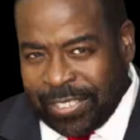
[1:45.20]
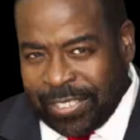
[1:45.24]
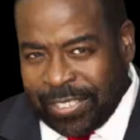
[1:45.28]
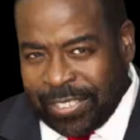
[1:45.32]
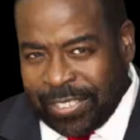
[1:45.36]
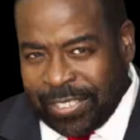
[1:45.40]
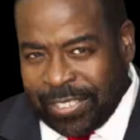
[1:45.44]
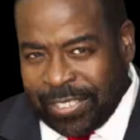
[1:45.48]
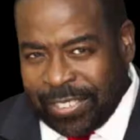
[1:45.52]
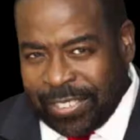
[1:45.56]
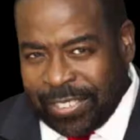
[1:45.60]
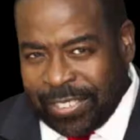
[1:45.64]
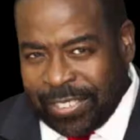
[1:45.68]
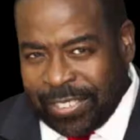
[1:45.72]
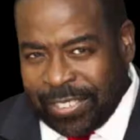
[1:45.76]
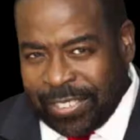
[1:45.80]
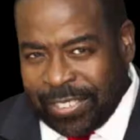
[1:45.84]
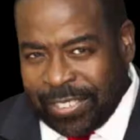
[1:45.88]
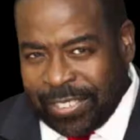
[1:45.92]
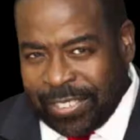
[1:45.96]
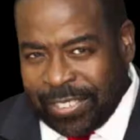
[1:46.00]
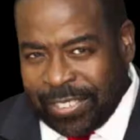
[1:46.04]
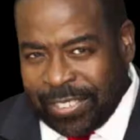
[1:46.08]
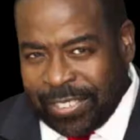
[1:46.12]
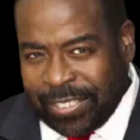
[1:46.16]

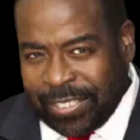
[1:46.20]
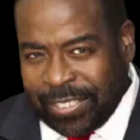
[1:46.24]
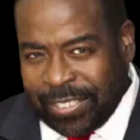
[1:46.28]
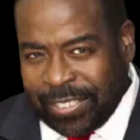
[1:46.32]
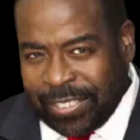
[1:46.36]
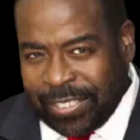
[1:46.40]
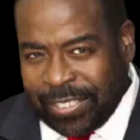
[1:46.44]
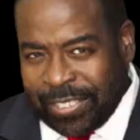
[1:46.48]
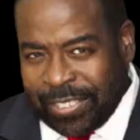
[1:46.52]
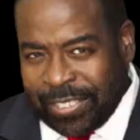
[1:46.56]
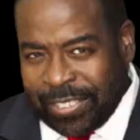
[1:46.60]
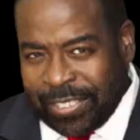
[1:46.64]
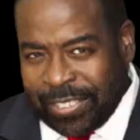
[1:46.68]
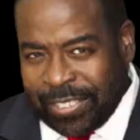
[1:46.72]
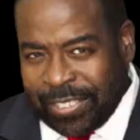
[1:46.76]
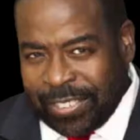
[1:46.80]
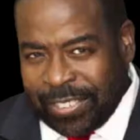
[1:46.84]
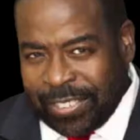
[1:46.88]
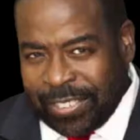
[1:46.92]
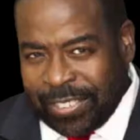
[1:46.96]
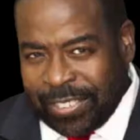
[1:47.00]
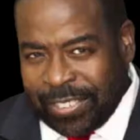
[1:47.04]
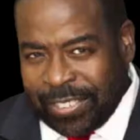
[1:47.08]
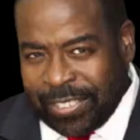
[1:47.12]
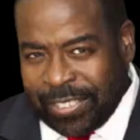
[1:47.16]

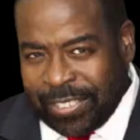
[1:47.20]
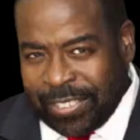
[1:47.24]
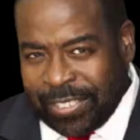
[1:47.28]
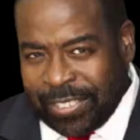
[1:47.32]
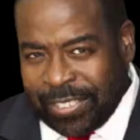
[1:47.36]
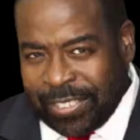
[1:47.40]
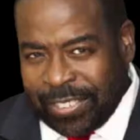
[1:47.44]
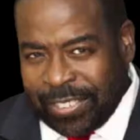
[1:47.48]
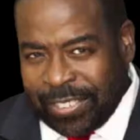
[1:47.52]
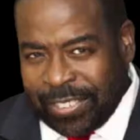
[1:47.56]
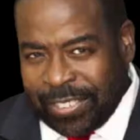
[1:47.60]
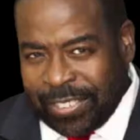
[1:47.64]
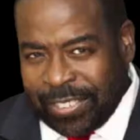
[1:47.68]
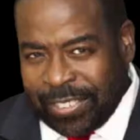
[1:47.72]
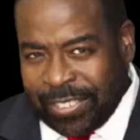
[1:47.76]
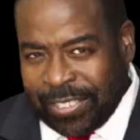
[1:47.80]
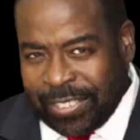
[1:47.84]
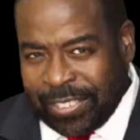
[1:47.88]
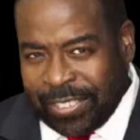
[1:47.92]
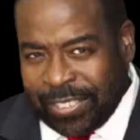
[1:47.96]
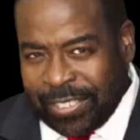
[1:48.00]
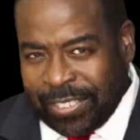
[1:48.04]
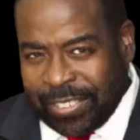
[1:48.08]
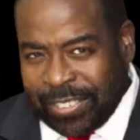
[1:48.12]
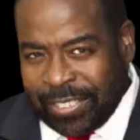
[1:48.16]

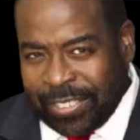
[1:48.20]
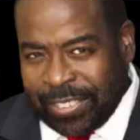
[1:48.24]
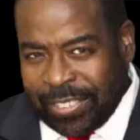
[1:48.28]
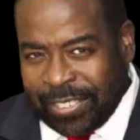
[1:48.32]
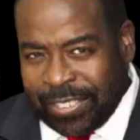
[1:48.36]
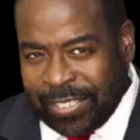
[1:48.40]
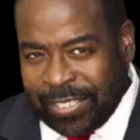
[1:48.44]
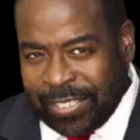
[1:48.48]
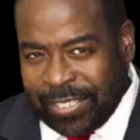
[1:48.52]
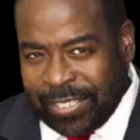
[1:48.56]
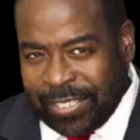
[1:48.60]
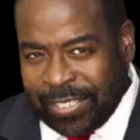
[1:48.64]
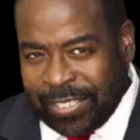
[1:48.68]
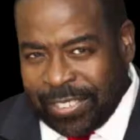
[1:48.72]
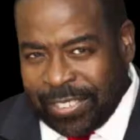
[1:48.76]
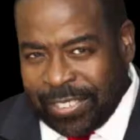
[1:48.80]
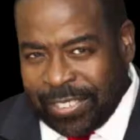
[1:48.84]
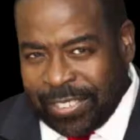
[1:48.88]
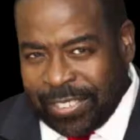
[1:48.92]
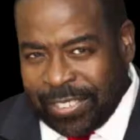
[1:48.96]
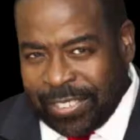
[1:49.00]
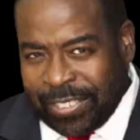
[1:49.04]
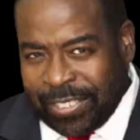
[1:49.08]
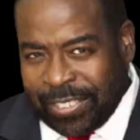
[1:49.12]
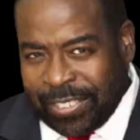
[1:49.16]

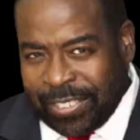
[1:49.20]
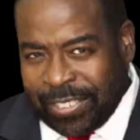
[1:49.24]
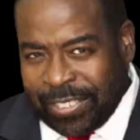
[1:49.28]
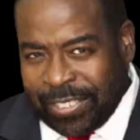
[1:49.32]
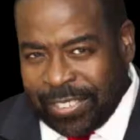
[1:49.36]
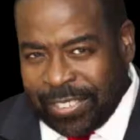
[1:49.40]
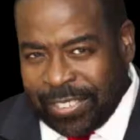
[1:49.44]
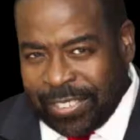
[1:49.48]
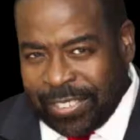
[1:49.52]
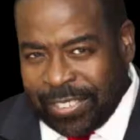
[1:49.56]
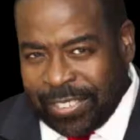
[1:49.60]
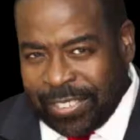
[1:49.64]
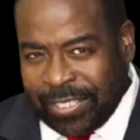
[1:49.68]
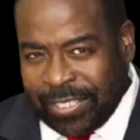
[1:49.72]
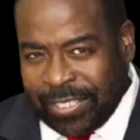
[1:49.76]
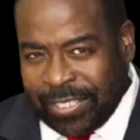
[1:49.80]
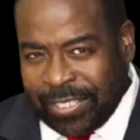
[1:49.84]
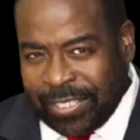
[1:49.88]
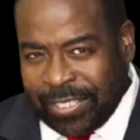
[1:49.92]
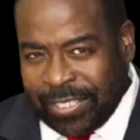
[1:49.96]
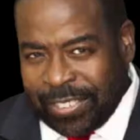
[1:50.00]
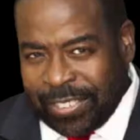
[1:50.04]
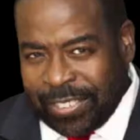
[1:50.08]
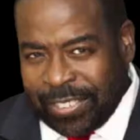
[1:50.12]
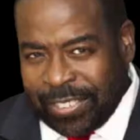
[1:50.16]

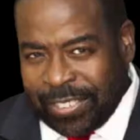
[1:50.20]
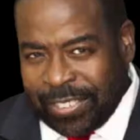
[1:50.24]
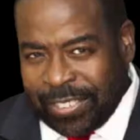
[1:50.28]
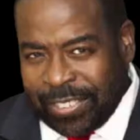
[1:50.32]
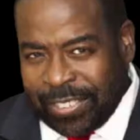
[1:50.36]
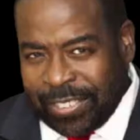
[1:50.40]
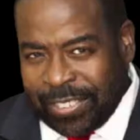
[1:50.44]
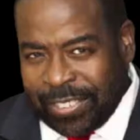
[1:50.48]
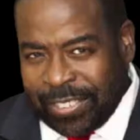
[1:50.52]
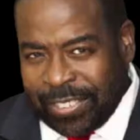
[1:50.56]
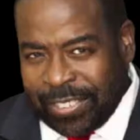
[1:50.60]
The face doesn't move, so there is nothing to read.